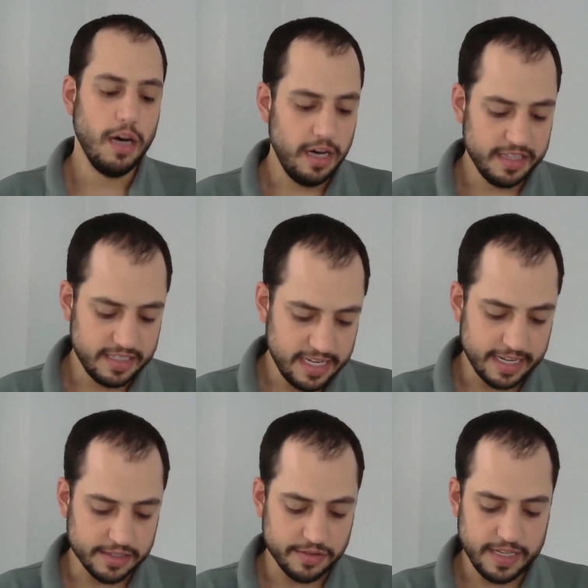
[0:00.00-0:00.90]
on the
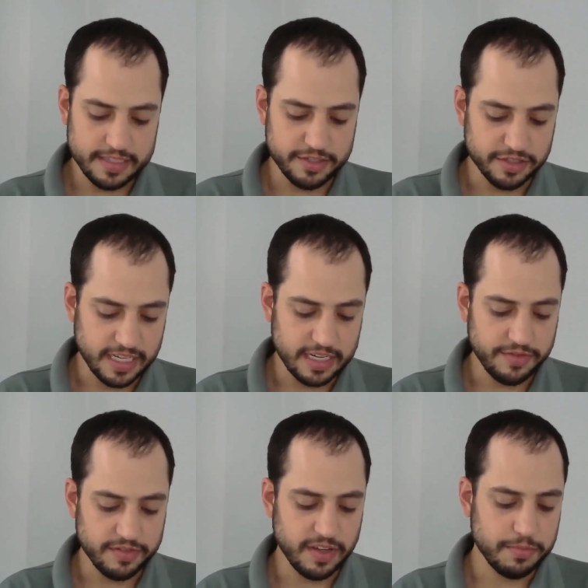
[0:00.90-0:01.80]
text. So that's just kind
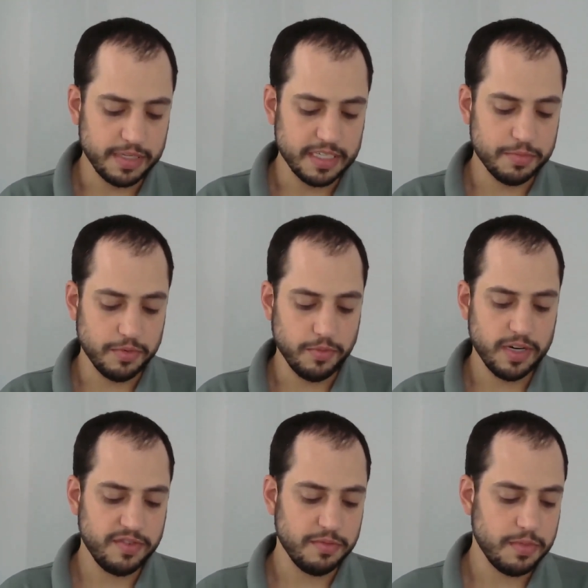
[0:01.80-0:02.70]
of a fun piece. But one
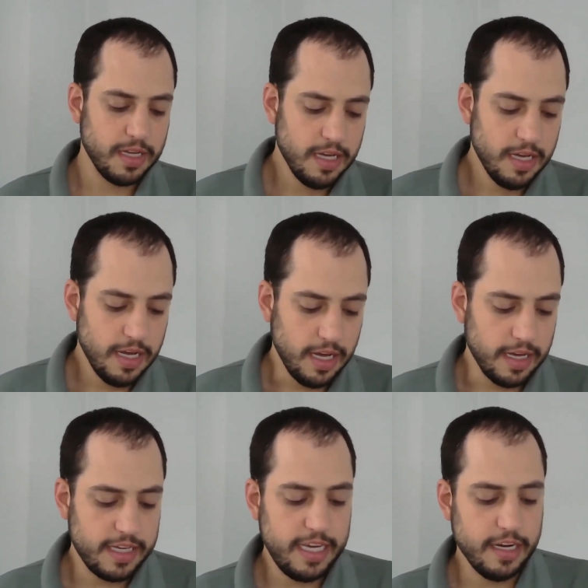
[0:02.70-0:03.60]
of them
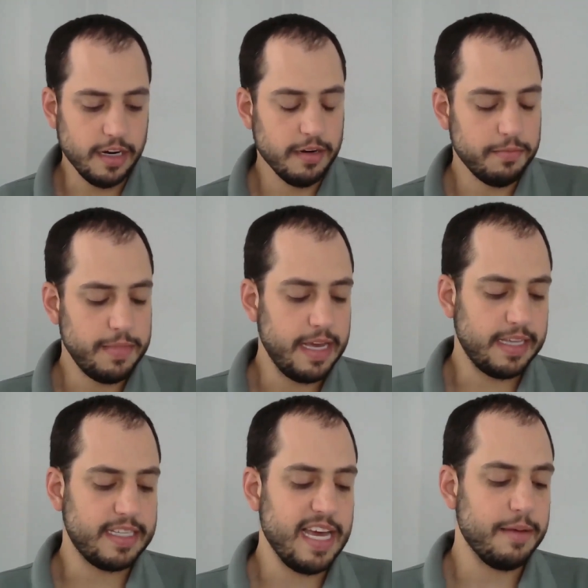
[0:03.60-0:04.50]
uh, here
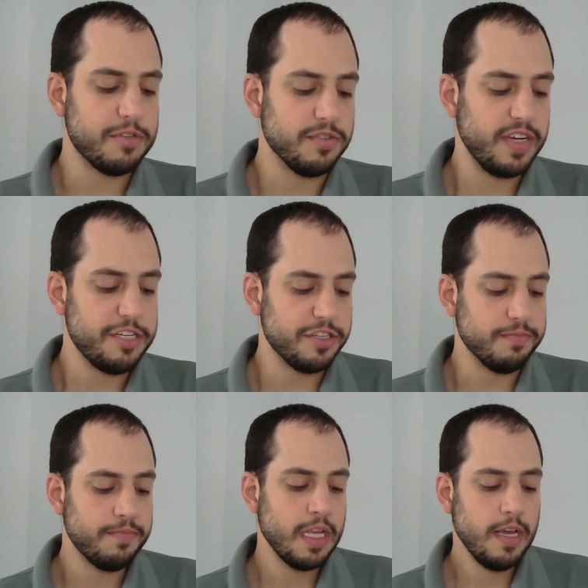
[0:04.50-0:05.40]
makes the
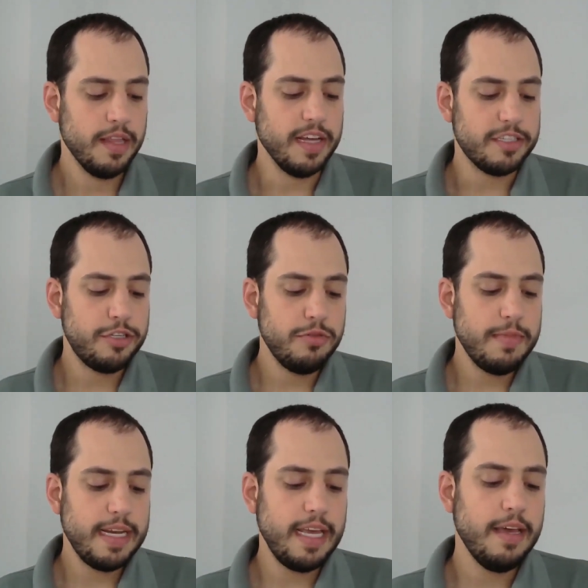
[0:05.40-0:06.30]
observation that too
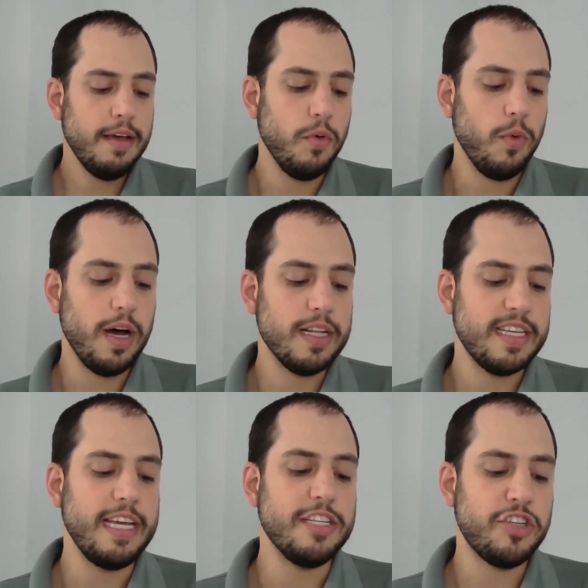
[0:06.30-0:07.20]
many want
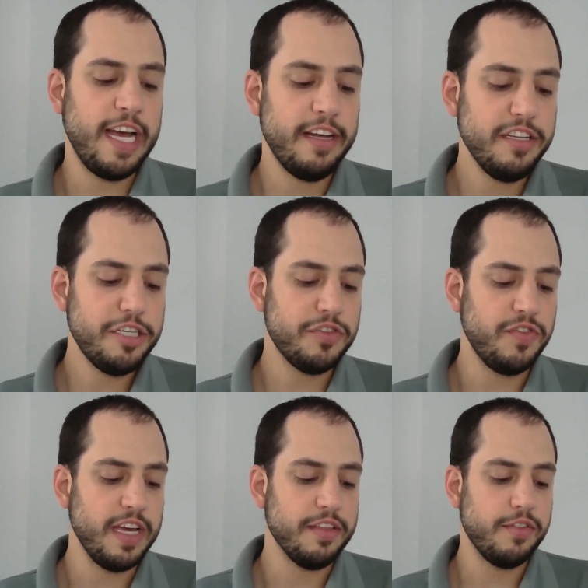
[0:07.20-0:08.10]
a childish
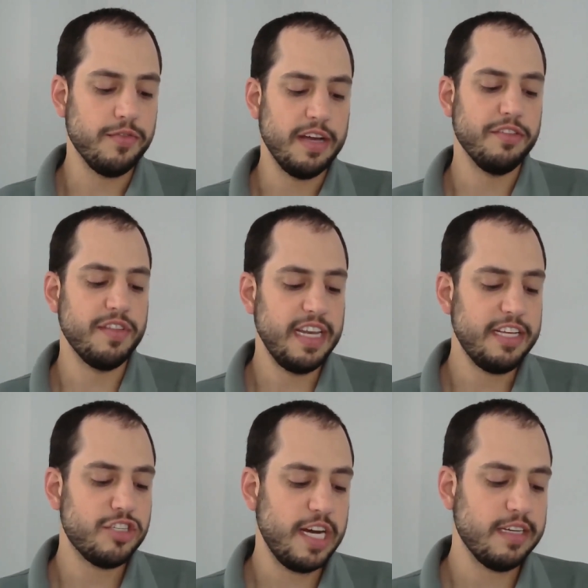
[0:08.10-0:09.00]
faith rather than a
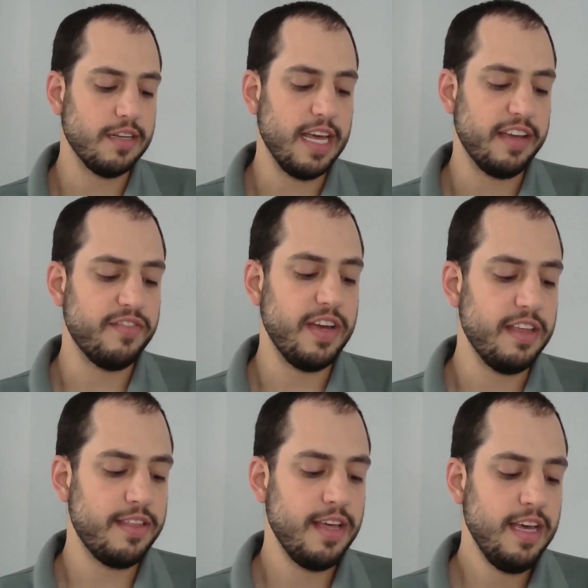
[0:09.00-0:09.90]
childlike
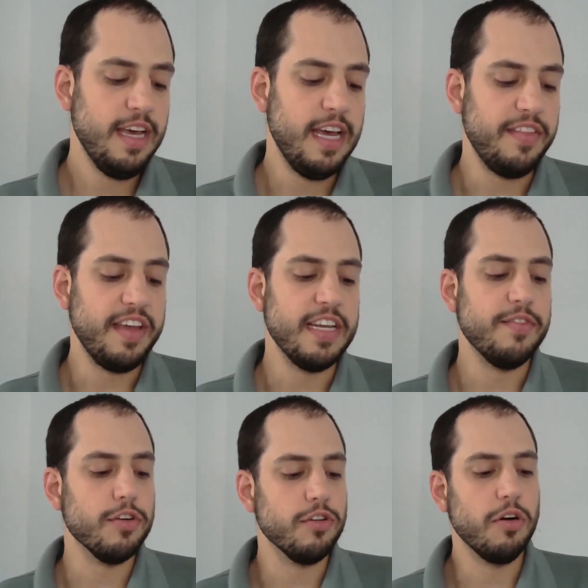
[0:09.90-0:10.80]
faith, and they
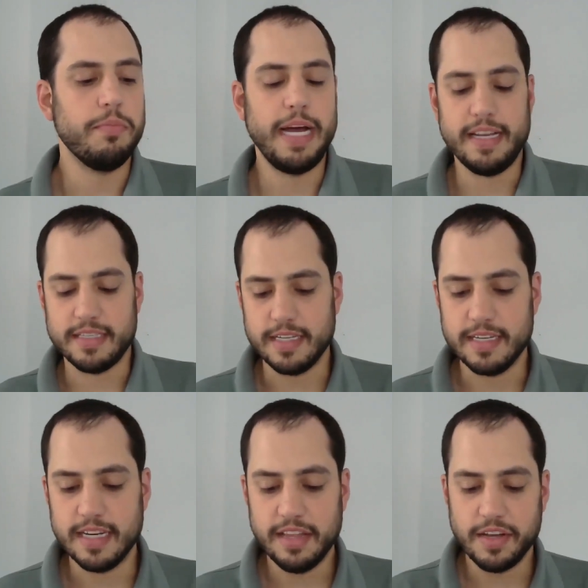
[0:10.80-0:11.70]
never grow past it.
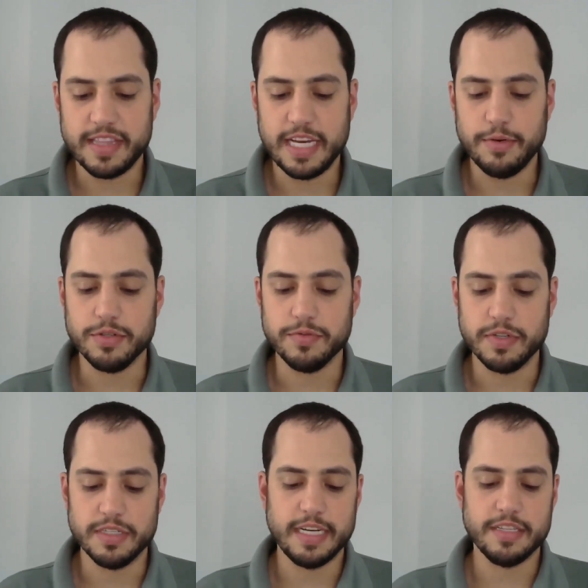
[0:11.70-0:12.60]
And I thought that was a
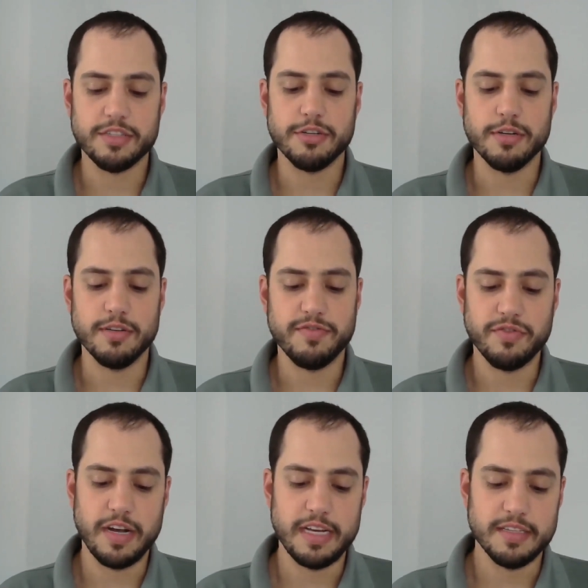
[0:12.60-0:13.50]
real nice turn of
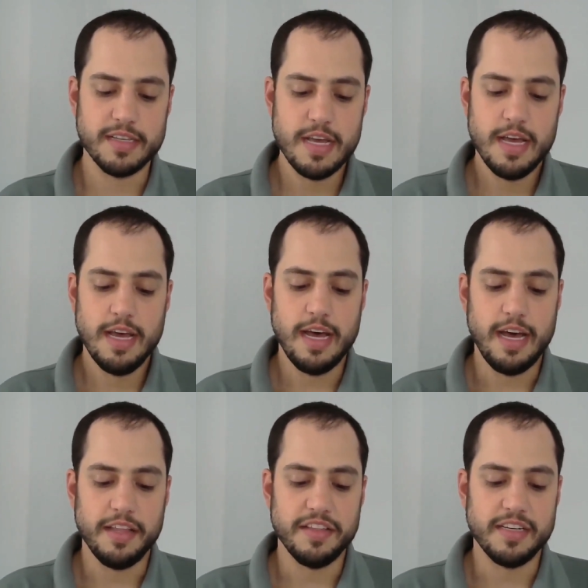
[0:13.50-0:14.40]
phrase
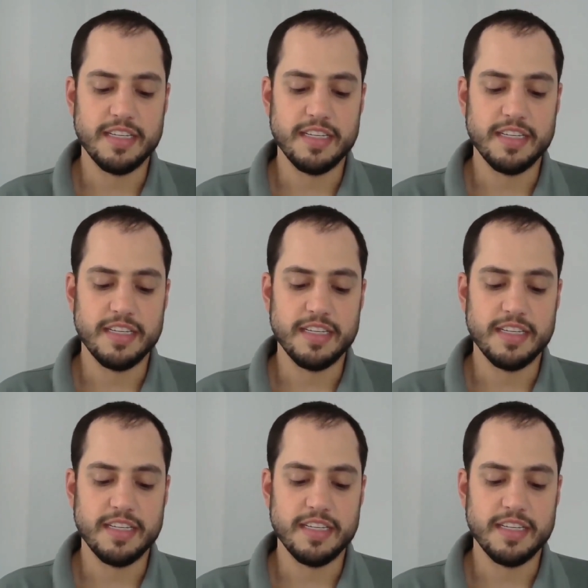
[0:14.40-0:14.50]
uh, the